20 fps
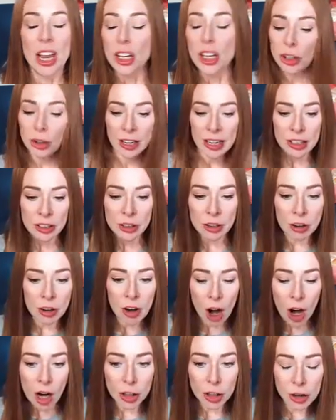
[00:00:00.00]
You're in your
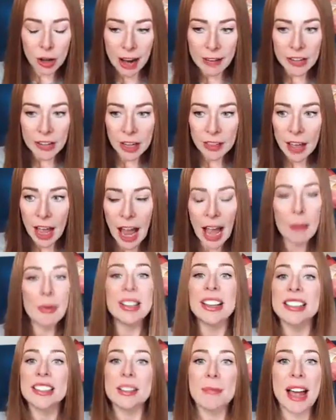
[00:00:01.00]
car driving on the highway.
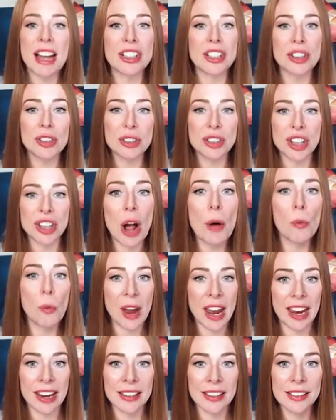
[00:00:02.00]
Let's imagine there's not
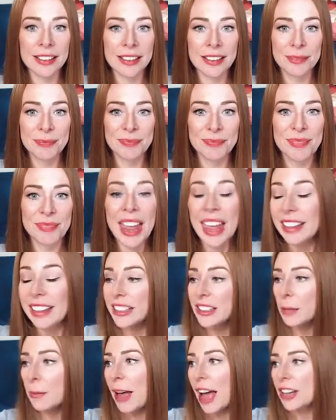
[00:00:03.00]
Waze.
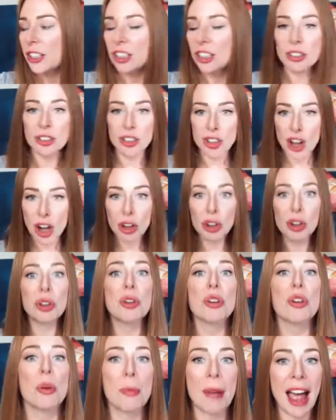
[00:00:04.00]
Let's imagine there's not
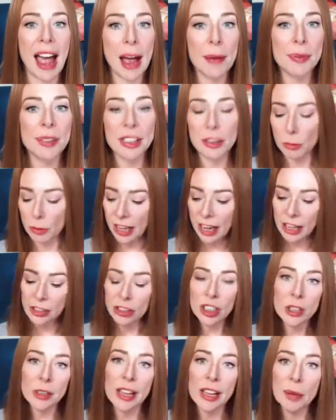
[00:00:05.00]
Google Maps and you can't
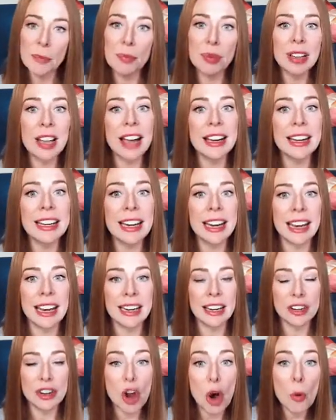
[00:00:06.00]
just like plug it in
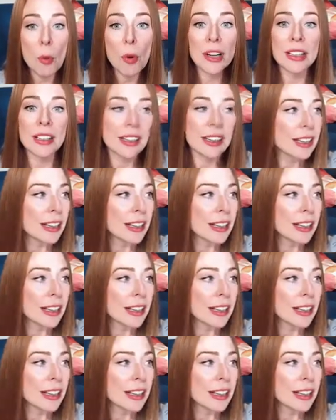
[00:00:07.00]
and know what